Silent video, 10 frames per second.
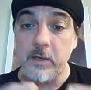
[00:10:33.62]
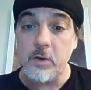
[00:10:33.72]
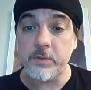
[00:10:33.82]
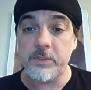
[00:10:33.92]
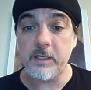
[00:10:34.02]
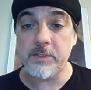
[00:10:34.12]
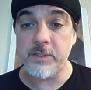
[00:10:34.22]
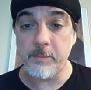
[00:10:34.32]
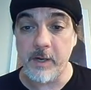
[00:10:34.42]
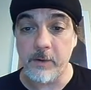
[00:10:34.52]
had to notate it
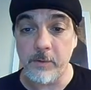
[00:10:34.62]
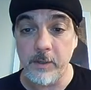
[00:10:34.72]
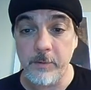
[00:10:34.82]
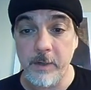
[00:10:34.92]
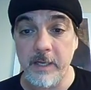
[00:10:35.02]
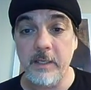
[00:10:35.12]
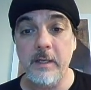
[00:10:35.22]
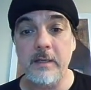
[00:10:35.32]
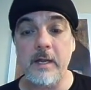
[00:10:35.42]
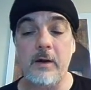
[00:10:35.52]
somehow, right?
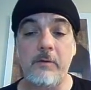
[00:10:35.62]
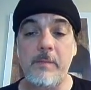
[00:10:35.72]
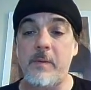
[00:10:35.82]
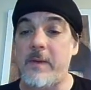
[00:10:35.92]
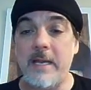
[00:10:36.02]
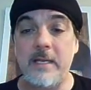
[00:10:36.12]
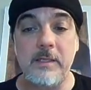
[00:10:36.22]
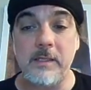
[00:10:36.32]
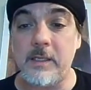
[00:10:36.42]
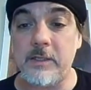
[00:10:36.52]
Now, remember,
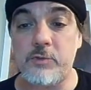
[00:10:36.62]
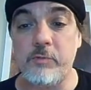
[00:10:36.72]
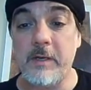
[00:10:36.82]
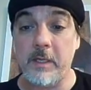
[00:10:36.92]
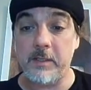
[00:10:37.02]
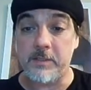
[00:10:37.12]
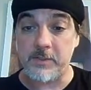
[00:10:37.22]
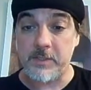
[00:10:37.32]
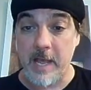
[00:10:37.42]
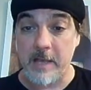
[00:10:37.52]
anything that gets written gets
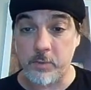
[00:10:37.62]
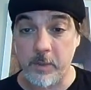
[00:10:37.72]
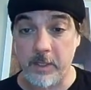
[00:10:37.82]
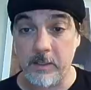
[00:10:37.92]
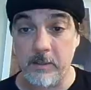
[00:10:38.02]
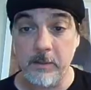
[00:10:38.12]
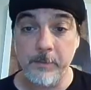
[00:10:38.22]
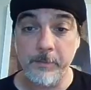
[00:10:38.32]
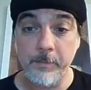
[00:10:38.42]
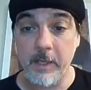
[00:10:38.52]
exaggerated.
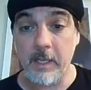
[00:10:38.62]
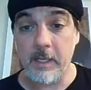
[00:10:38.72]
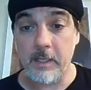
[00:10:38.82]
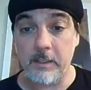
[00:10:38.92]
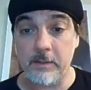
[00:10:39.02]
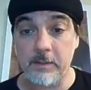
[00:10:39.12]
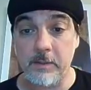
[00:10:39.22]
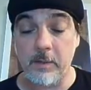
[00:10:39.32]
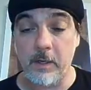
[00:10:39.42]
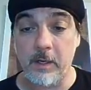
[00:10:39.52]
And
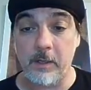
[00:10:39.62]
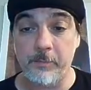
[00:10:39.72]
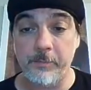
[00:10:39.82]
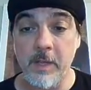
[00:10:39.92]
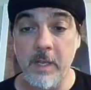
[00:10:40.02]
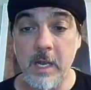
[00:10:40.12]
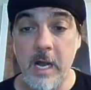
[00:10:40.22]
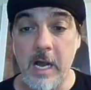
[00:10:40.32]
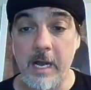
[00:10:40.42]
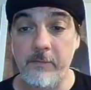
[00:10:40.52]

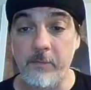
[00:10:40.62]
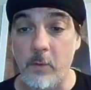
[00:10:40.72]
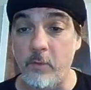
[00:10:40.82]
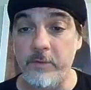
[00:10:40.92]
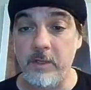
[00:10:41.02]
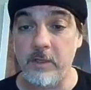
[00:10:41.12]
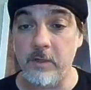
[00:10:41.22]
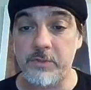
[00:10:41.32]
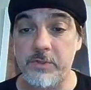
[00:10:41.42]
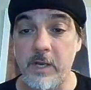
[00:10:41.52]
over the
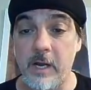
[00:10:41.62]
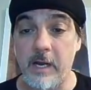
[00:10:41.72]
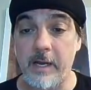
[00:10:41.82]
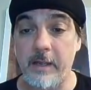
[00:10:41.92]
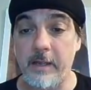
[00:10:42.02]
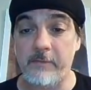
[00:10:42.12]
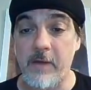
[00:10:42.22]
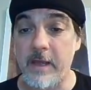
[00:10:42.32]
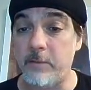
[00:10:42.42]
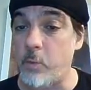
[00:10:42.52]
years, I have
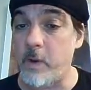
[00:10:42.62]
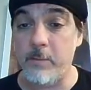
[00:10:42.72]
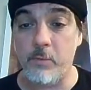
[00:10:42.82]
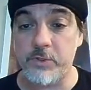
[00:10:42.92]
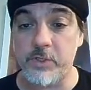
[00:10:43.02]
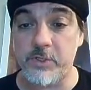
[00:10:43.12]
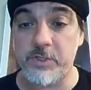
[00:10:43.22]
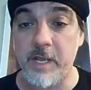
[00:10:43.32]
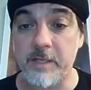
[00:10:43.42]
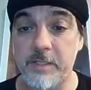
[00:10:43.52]
had way more
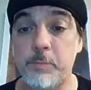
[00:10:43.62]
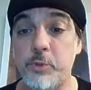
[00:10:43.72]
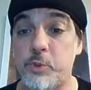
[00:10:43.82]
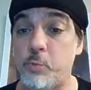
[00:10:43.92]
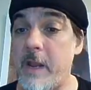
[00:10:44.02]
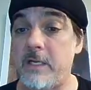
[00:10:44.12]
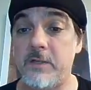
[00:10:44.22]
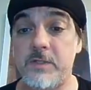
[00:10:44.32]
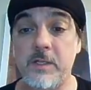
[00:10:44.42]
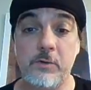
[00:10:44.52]
success
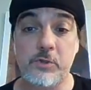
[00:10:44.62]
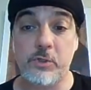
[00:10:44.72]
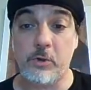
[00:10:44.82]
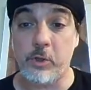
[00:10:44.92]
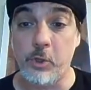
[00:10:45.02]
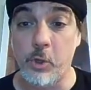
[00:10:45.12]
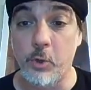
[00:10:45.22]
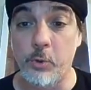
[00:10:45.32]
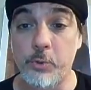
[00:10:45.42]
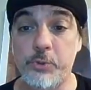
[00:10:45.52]
persuading singers to
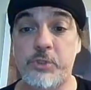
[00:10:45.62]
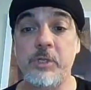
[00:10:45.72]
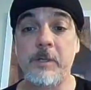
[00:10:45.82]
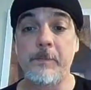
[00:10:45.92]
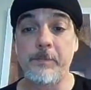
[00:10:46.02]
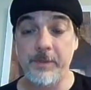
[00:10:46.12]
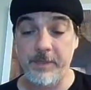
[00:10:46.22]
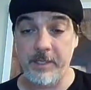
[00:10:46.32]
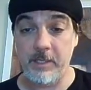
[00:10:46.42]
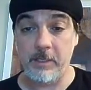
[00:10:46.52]
close
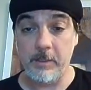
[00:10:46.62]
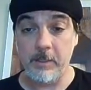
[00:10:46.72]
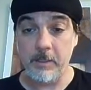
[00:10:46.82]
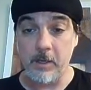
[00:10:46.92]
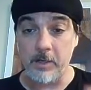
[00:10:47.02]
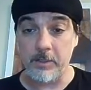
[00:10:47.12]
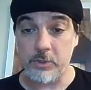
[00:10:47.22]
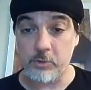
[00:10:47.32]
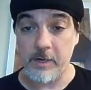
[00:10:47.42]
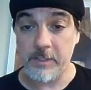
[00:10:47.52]
the
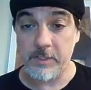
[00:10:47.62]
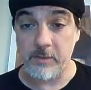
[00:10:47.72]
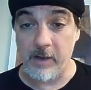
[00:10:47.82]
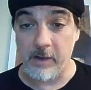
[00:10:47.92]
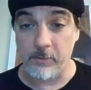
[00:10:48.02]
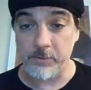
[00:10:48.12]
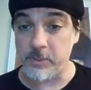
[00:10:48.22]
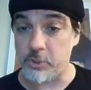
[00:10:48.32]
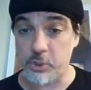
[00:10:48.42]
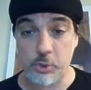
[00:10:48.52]
unstressed vowels.
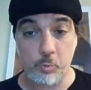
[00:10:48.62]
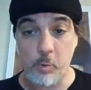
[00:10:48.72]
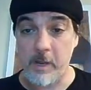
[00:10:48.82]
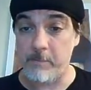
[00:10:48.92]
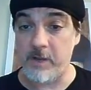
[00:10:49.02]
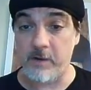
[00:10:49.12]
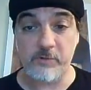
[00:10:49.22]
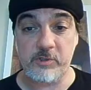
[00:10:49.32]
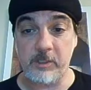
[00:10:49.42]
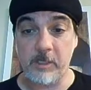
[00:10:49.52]
It's just way better
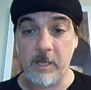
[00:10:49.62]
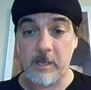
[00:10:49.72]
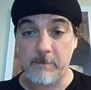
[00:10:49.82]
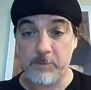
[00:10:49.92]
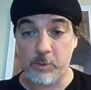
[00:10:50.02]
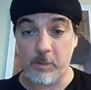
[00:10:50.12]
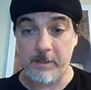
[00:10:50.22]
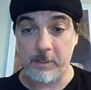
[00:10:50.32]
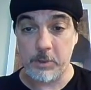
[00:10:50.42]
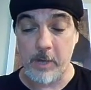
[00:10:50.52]
for singing. It keeps you
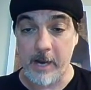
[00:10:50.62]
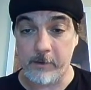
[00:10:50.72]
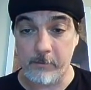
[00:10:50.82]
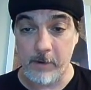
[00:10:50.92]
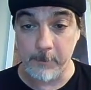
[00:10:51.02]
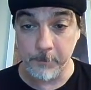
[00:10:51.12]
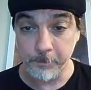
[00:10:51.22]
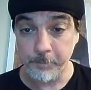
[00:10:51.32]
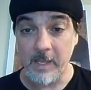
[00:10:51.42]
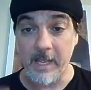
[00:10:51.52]
on the track, right?
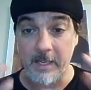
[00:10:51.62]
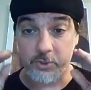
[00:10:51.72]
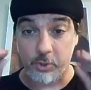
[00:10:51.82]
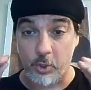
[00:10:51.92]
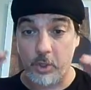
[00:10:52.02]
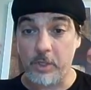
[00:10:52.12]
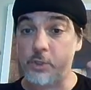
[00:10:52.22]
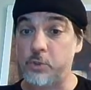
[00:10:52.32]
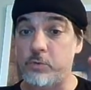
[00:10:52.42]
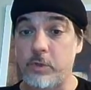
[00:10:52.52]
As long
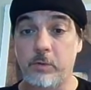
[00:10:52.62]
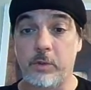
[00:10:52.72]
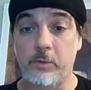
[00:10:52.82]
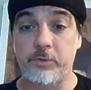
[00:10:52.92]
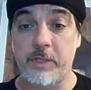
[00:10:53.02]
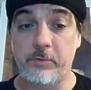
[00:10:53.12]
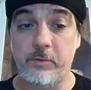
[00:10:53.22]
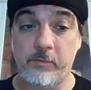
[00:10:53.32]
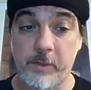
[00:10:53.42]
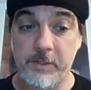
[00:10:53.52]
as you don't close down
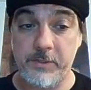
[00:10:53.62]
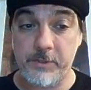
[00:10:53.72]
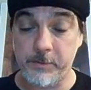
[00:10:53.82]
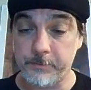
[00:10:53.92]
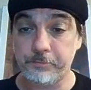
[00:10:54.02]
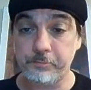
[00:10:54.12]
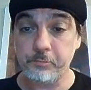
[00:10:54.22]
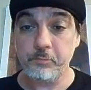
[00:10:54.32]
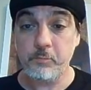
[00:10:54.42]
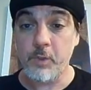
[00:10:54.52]
your voice.
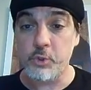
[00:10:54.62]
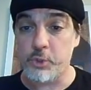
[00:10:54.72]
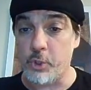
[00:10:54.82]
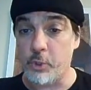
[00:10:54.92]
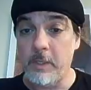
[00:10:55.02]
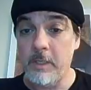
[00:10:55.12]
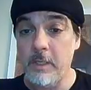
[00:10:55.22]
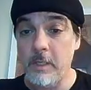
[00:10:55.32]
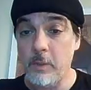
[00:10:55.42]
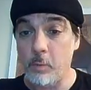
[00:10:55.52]
So
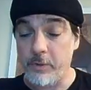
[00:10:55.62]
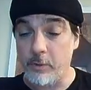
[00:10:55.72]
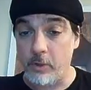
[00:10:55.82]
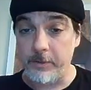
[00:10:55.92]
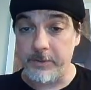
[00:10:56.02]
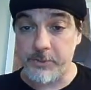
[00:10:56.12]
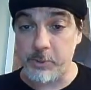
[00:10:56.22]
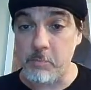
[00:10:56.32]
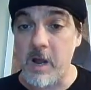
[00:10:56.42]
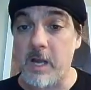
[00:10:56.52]
with all of this
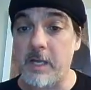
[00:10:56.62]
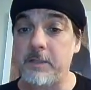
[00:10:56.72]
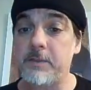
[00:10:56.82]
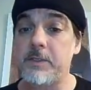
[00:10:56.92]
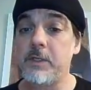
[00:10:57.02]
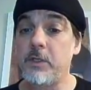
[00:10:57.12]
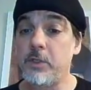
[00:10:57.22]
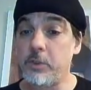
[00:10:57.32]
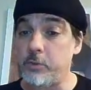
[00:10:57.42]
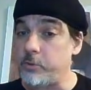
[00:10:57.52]
in mind,
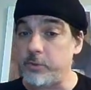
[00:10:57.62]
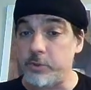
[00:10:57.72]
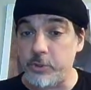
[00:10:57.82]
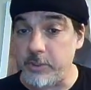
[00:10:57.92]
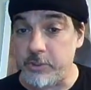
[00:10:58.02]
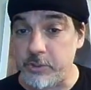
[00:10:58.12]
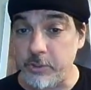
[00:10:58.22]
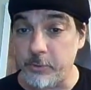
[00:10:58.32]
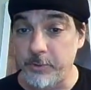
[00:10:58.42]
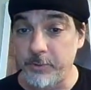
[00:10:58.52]
you do what you need to
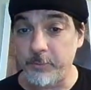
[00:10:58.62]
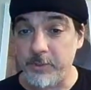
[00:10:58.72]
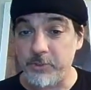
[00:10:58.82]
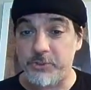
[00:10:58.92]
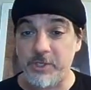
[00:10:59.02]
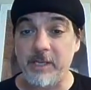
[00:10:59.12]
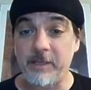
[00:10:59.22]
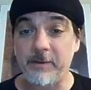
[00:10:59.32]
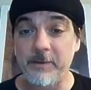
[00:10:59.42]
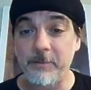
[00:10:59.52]
do when you
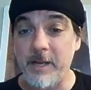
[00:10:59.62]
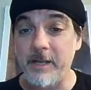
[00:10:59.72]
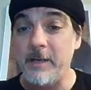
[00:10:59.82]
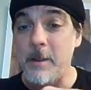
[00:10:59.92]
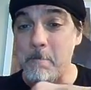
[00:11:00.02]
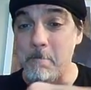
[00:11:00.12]
sing, right?